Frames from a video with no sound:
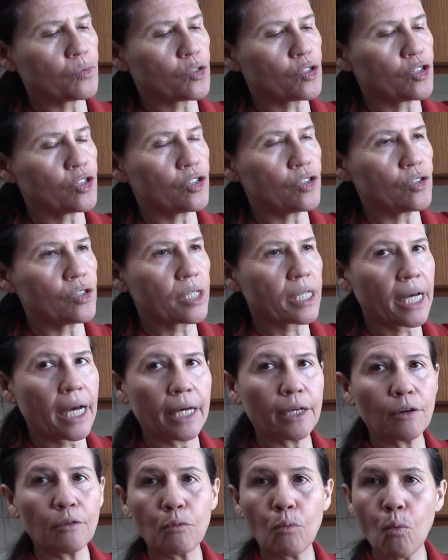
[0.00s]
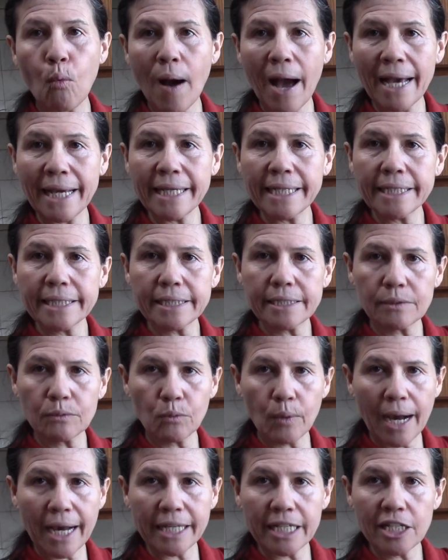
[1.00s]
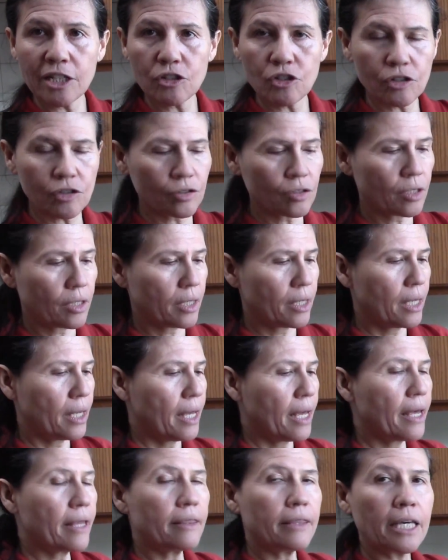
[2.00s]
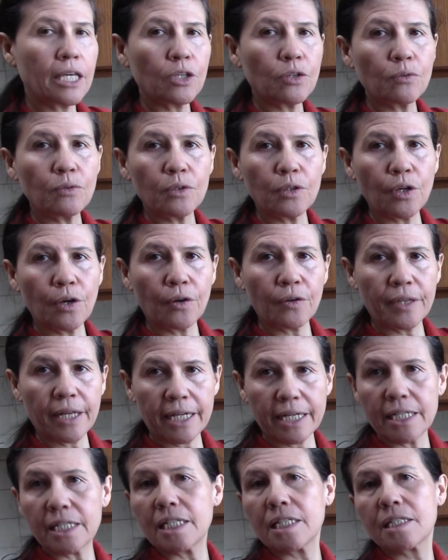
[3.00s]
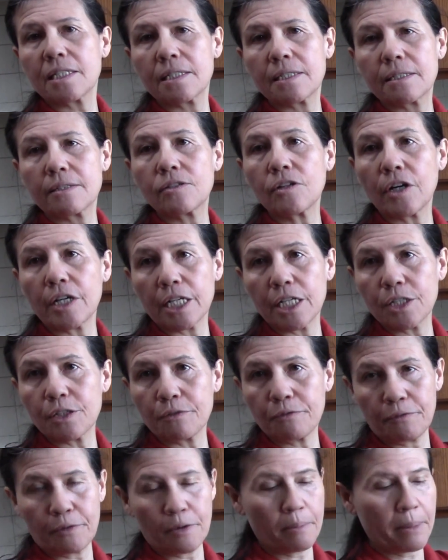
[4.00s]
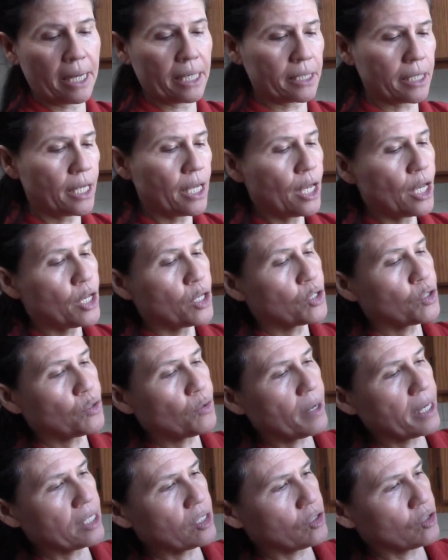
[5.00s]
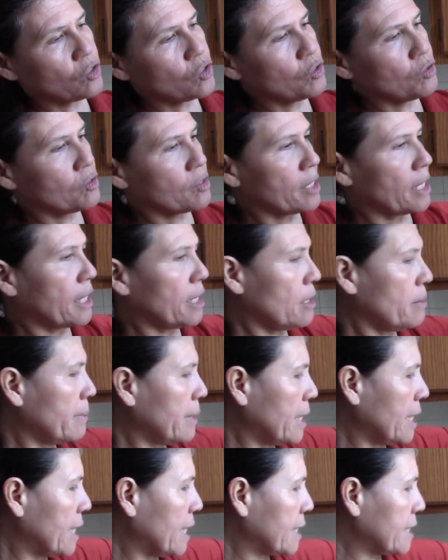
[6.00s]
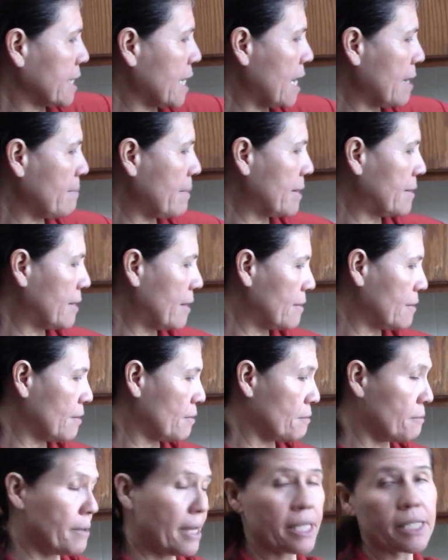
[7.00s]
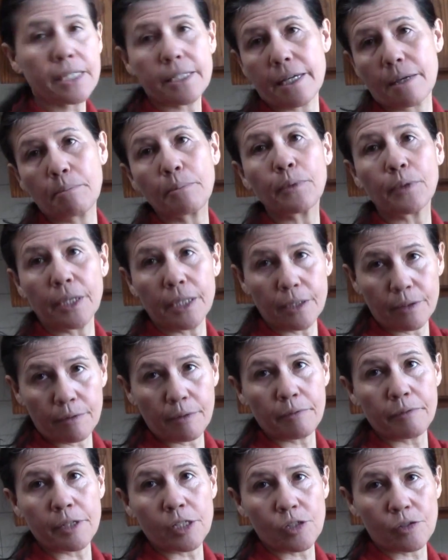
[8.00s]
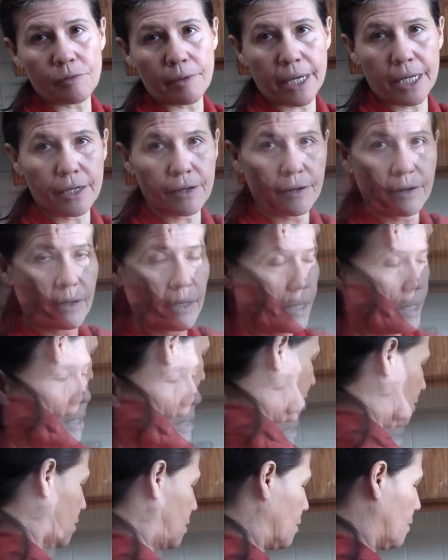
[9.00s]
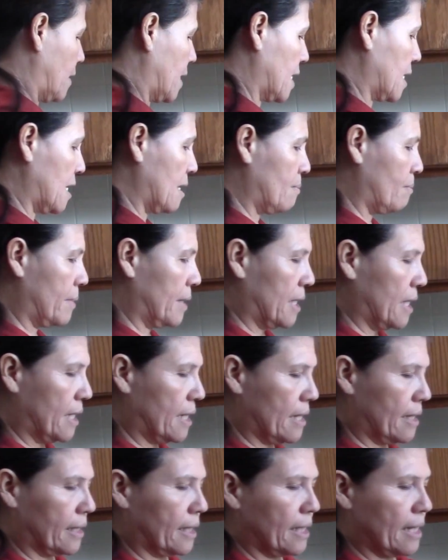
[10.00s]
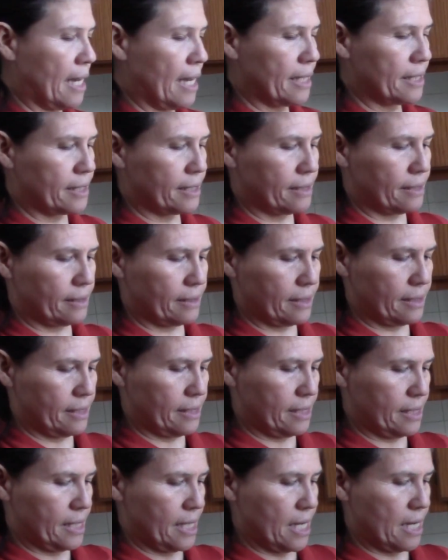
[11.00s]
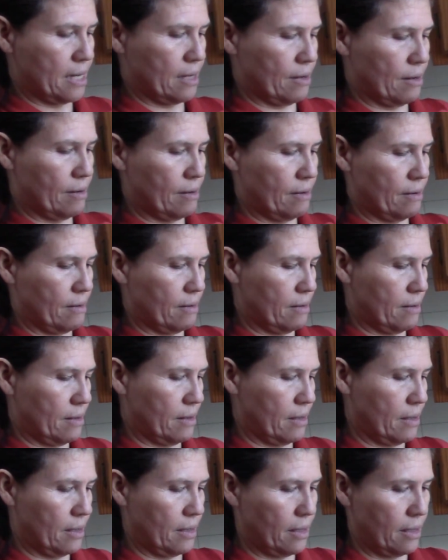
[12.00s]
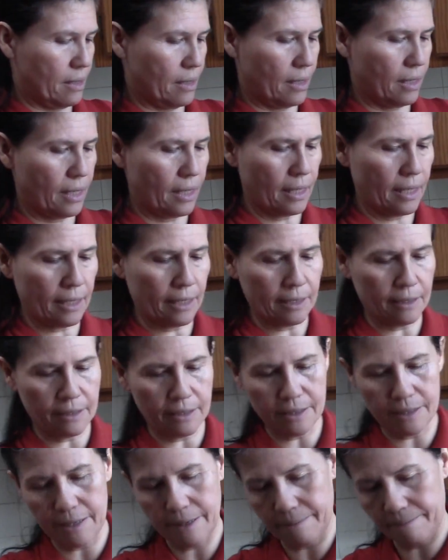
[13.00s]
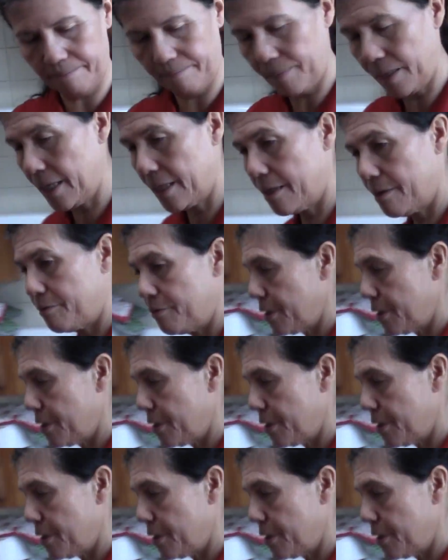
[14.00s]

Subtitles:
turn kind of whitish, and then you know that it is starting to ferment. So I just used a little bit at a time, and then the rest I put in the refrigerator. So I keep it in a glass container and in the